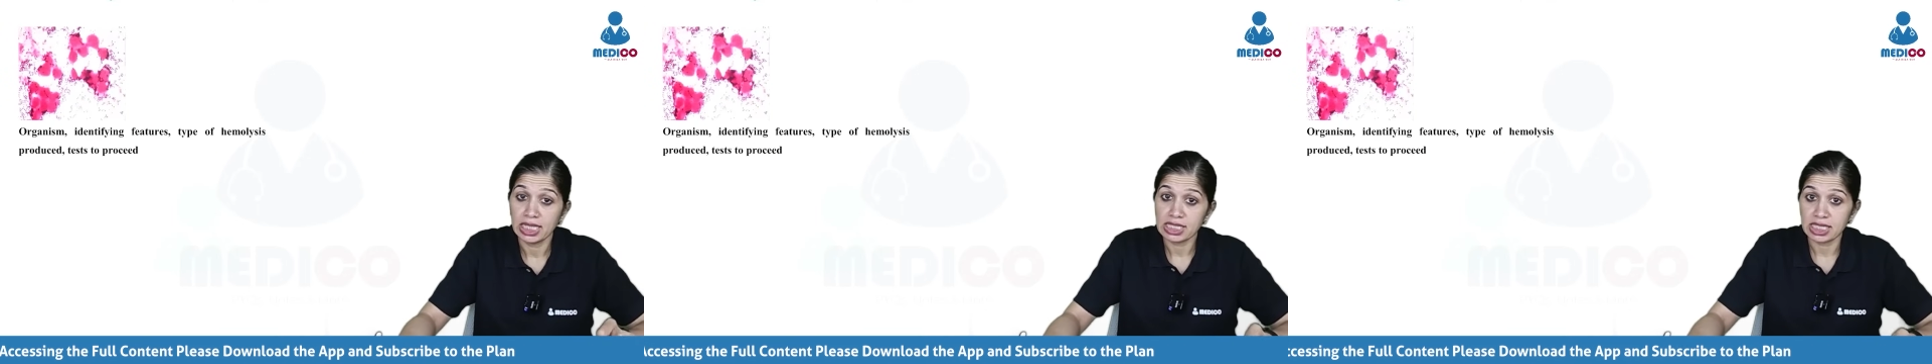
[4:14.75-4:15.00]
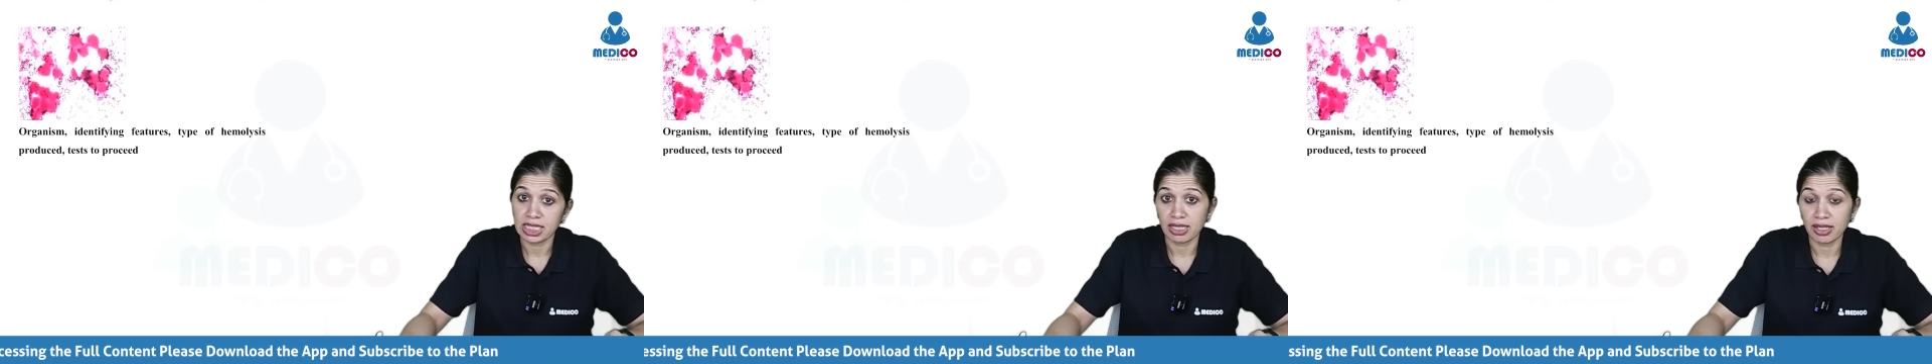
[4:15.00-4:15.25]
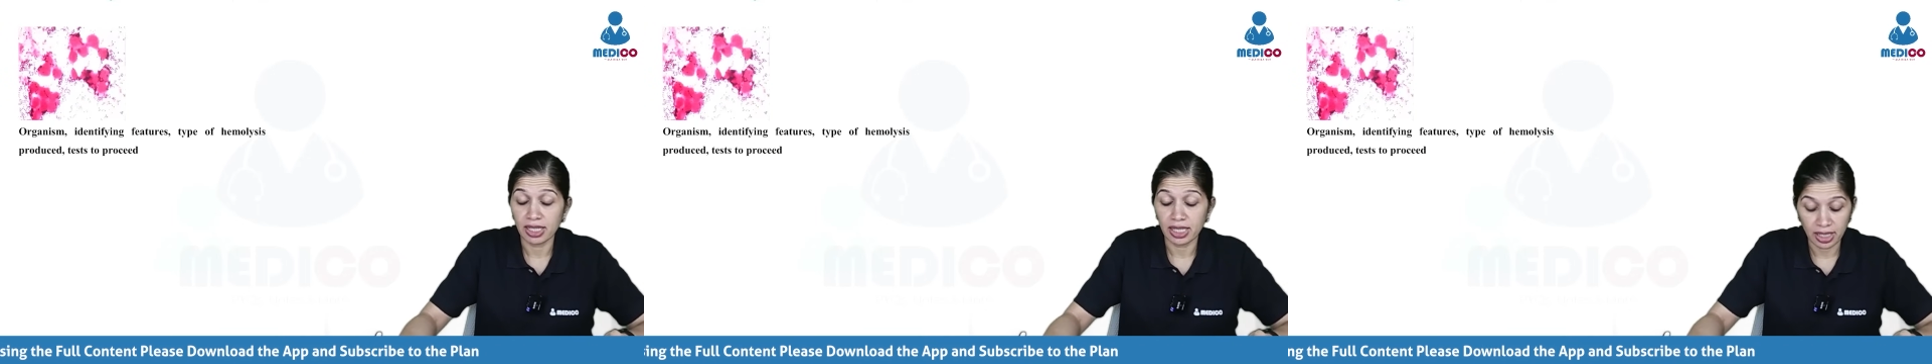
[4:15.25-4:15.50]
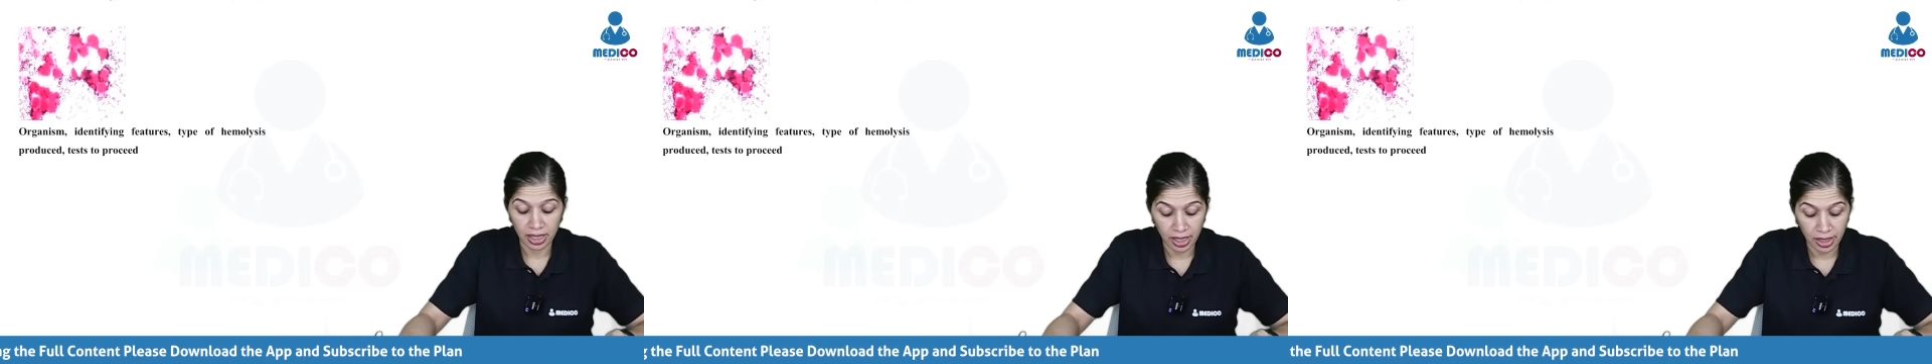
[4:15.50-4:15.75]

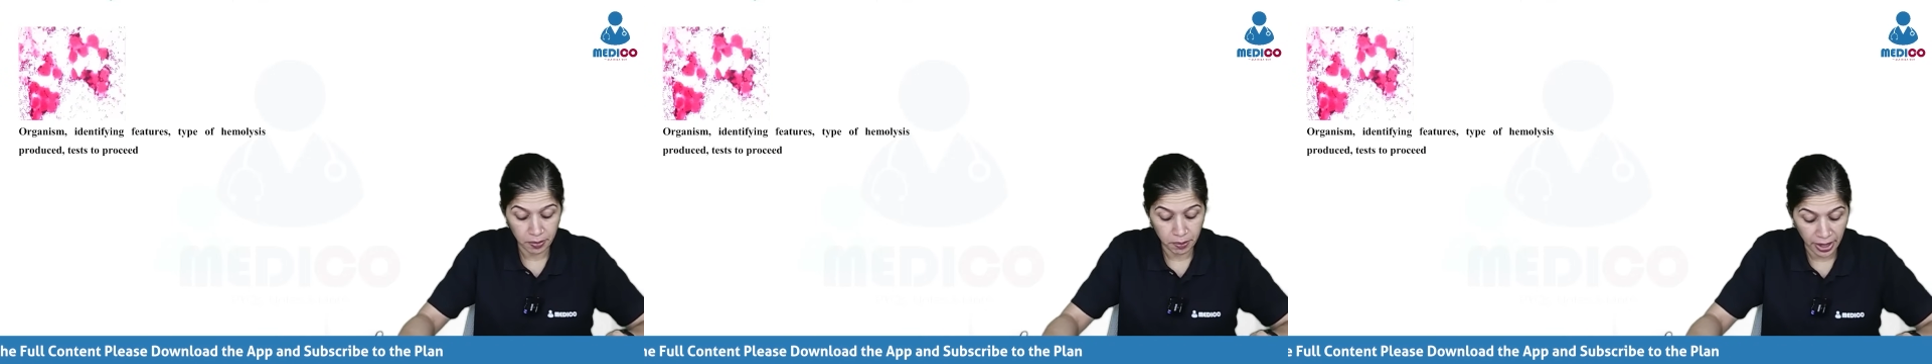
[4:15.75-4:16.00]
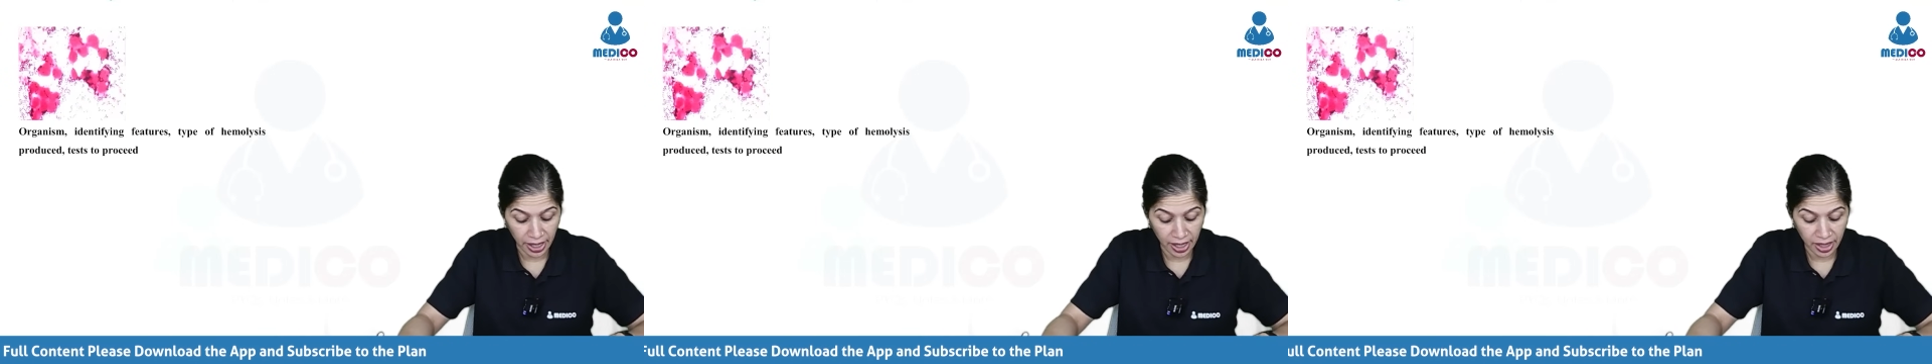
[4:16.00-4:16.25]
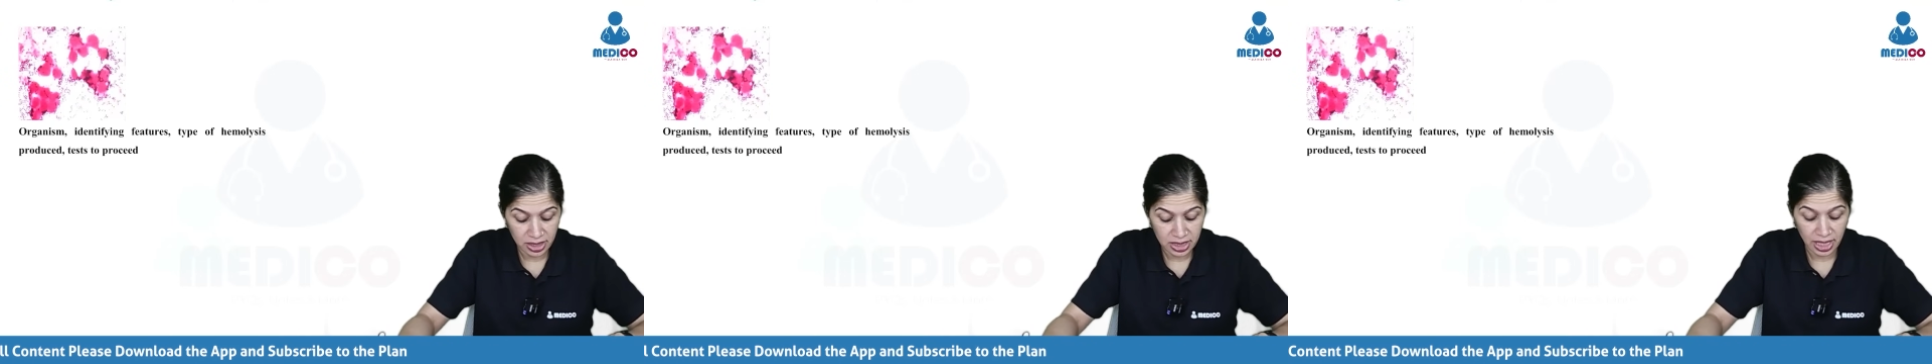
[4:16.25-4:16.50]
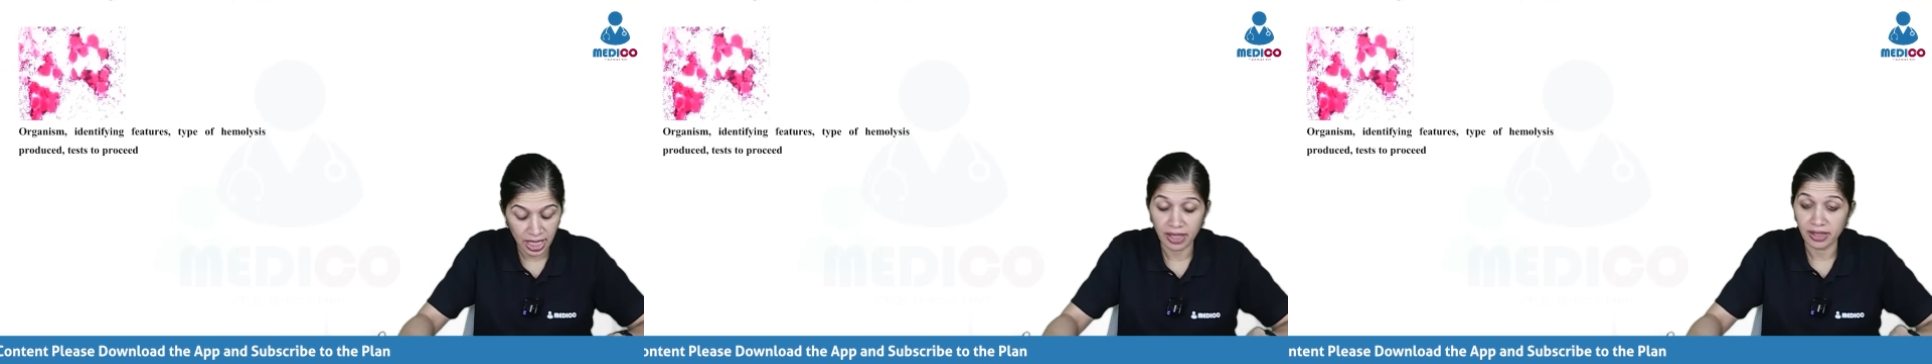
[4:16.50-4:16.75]
singly in
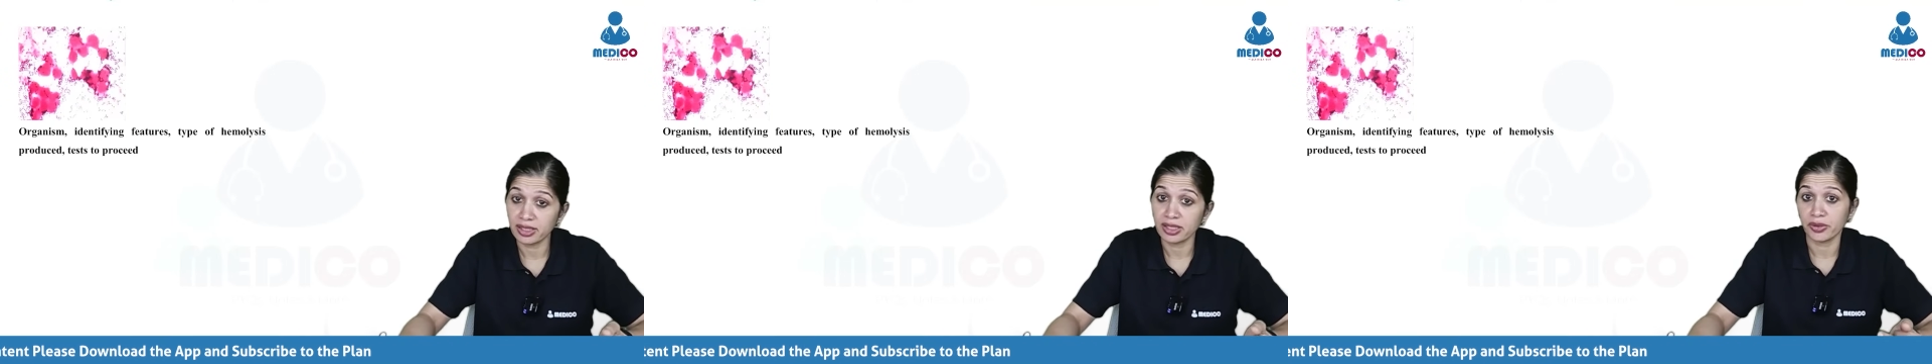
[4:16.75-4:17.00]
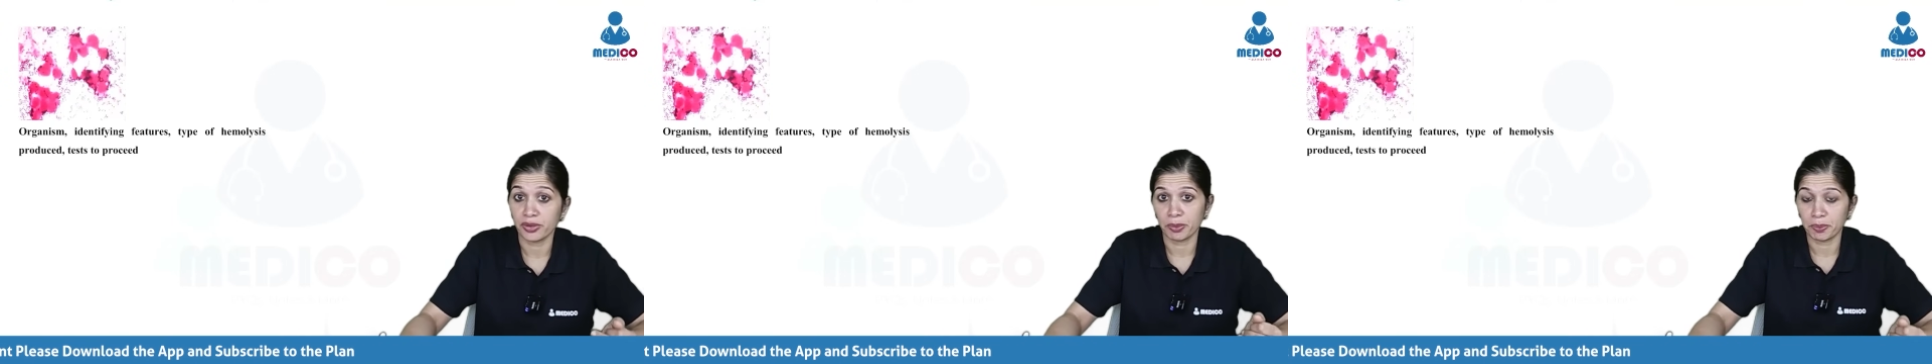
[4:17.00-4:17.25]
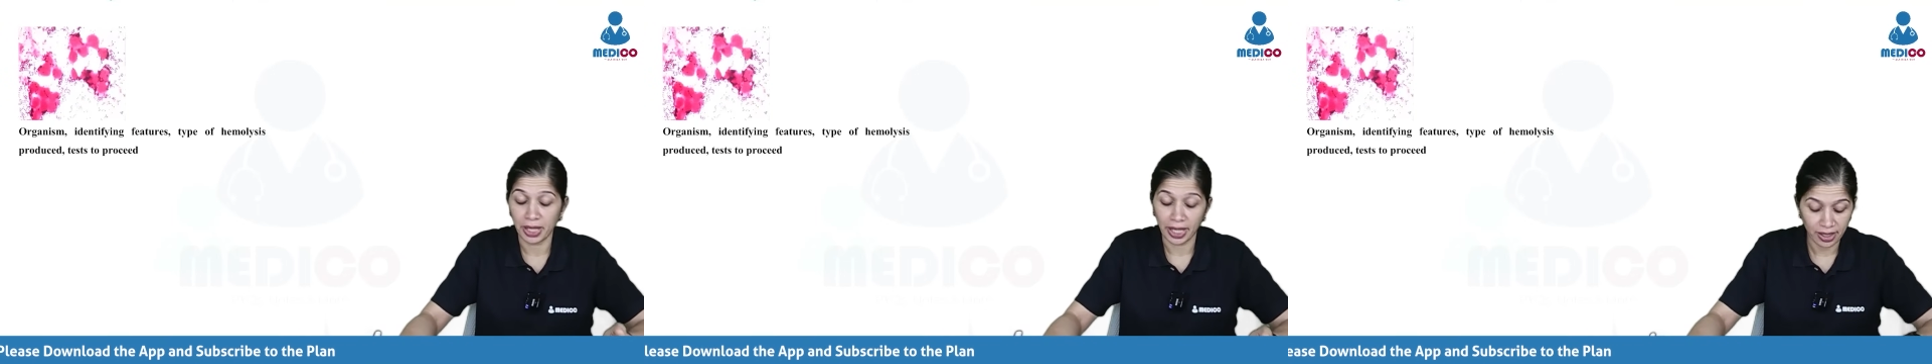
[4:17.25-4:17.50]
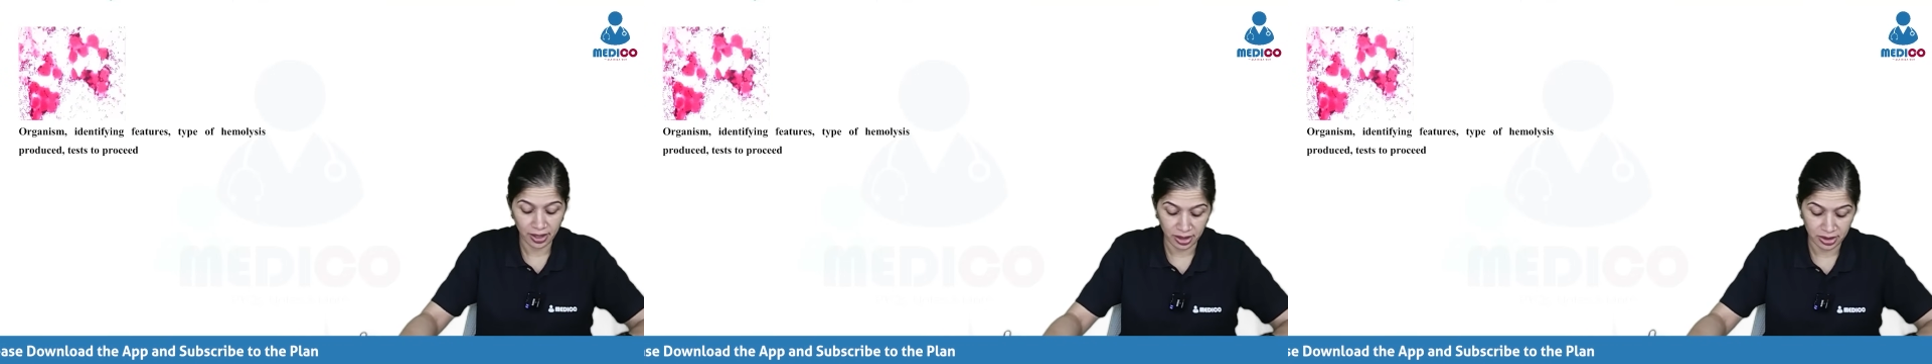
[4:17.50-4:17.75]
pairs and in grape
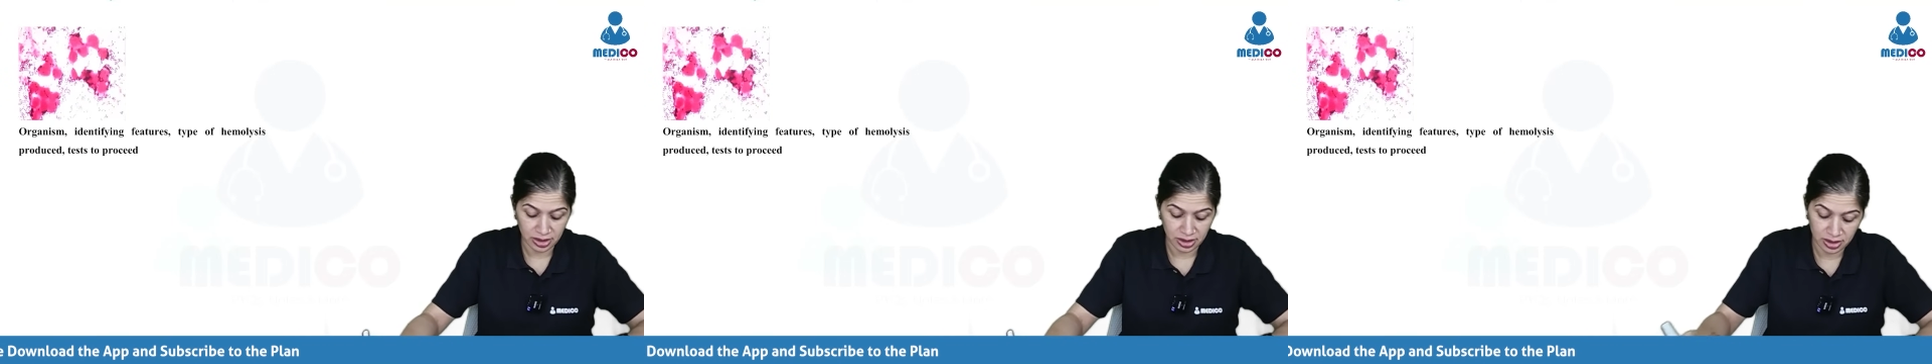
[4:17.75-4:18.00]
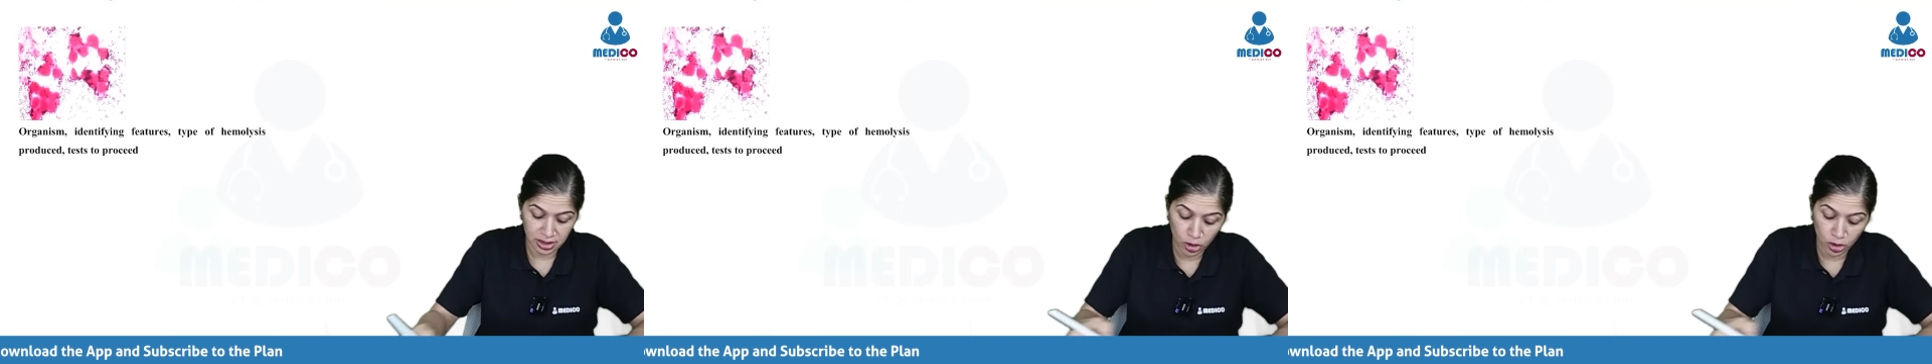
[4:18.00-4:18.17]
like clusters.